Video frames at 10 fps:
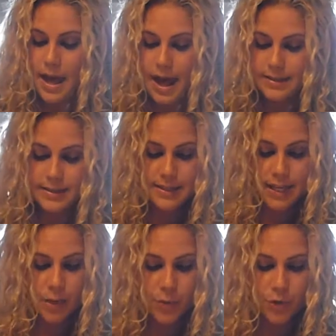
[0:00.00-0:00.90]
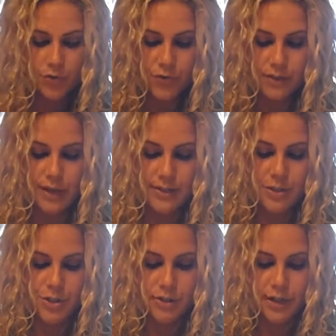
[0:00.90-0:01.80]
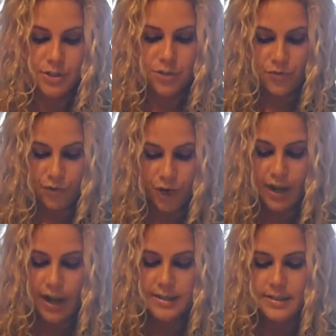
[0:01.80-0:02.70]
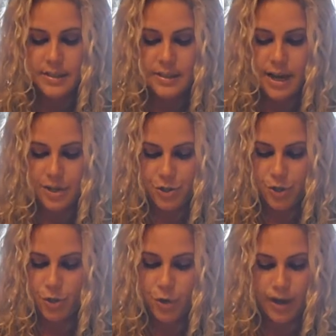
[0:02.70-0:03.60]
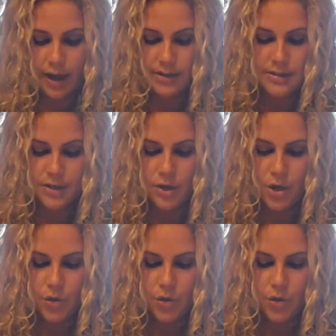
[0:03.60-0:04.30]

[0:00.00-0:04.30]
Acids in chemical fertilizers like sulfuric acid and hydrochloric acid